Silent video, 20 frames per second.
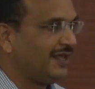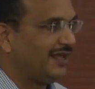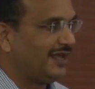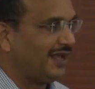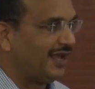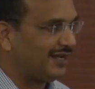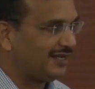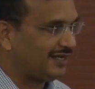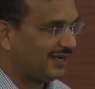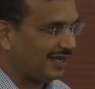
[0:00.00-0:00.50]

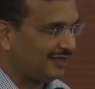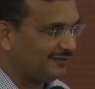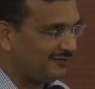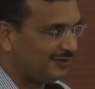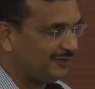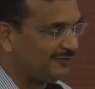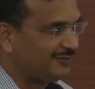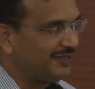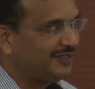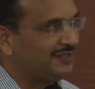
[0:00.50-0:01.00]
and I will
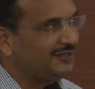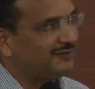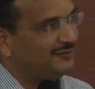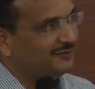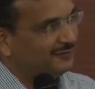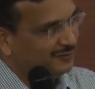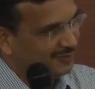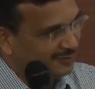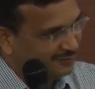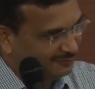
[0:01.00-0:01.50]

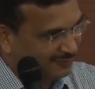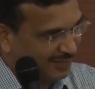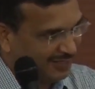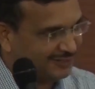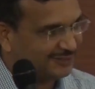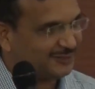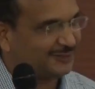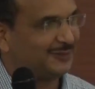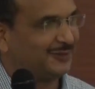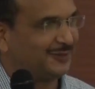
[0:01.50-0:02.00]
bring my
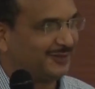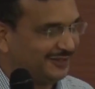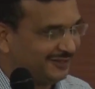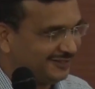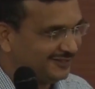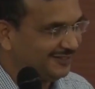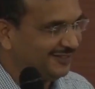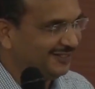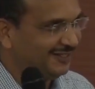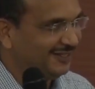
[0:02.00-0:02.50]

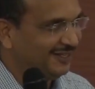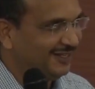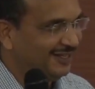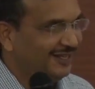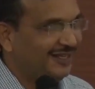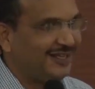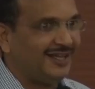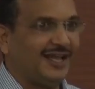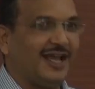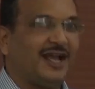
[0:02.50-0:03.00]
stories,
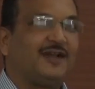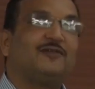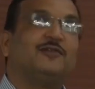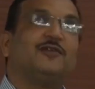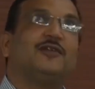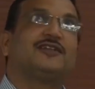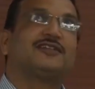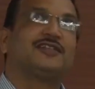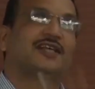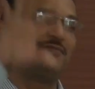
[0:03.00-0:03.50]
and
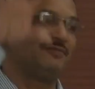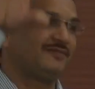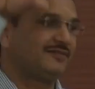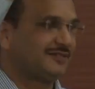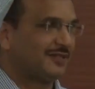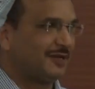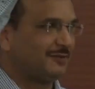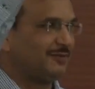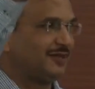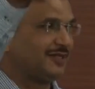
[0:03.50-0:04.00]
will send
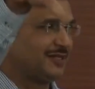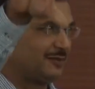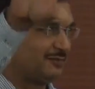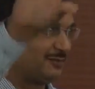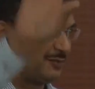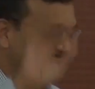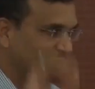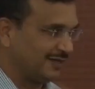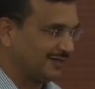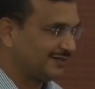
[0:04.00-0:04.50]
some other
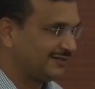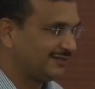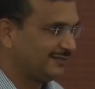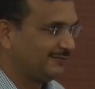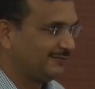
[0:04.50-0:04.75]
products.